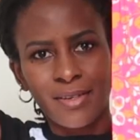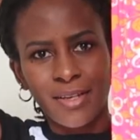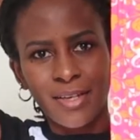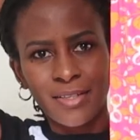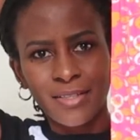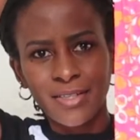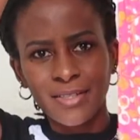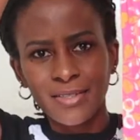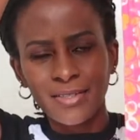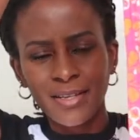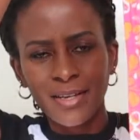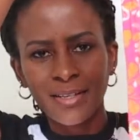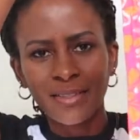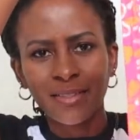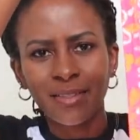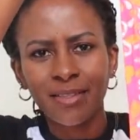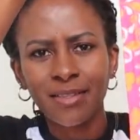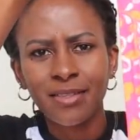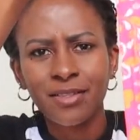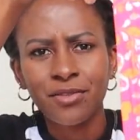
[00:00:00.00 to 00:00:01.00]
I just
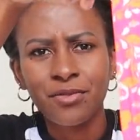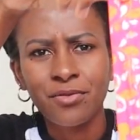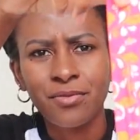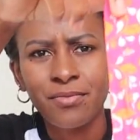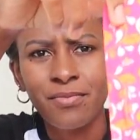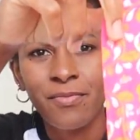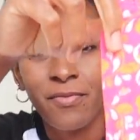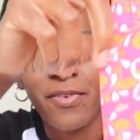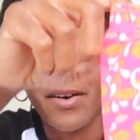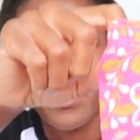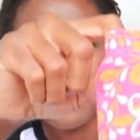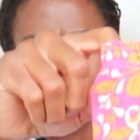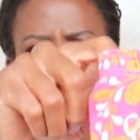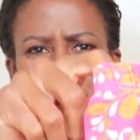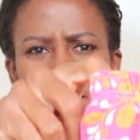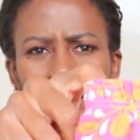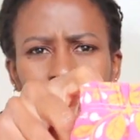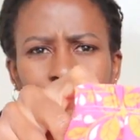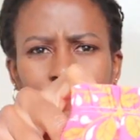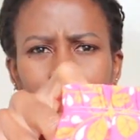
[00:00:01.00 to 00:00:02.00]
had this
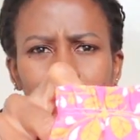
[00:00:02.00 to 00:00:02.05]
fabric